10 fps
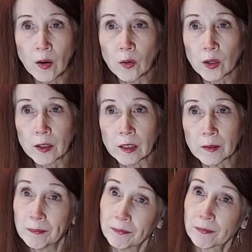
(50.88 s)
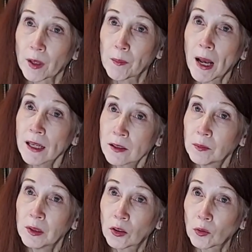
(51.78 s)
or
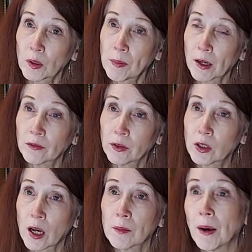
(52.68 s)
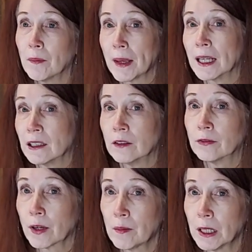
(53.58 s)
possibly a 3-part if we talk about matting and
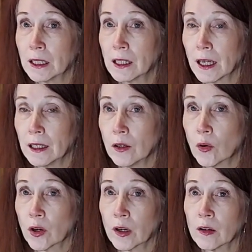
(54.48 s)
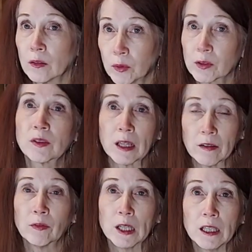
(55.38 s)
framing again, or we'll see
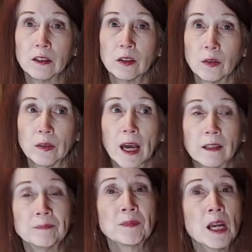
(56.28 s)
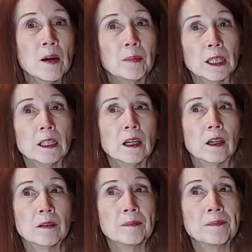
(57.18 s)
if we need to do that. But
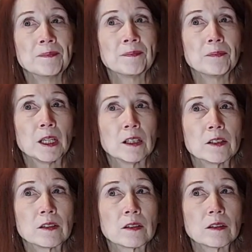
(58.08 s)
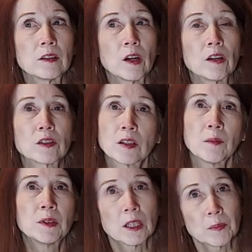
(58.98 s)
because there are
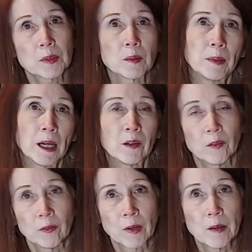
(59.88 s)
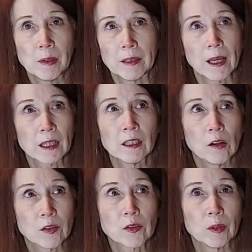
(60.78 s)
some tips about framing that can
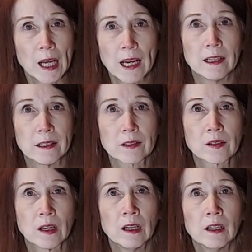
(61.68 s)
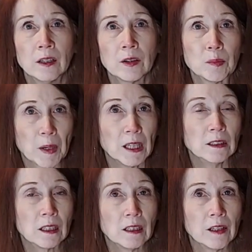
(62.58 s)
also enhance the
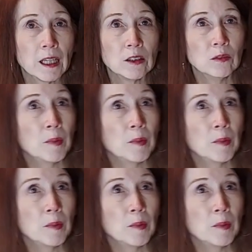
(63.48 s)
painting that you